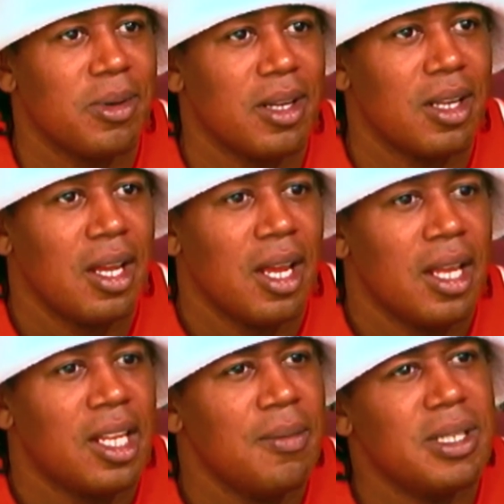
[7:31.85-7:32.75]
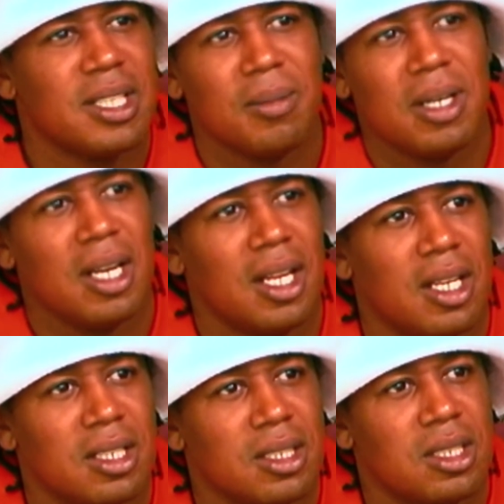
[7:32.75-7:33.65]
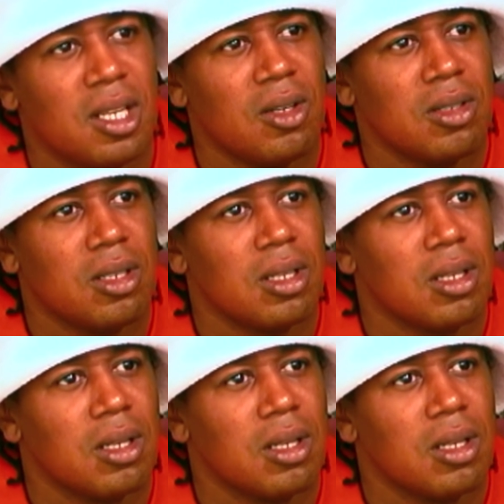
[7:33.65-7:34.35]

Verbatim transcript: but mm-hmm. give me some of her songs.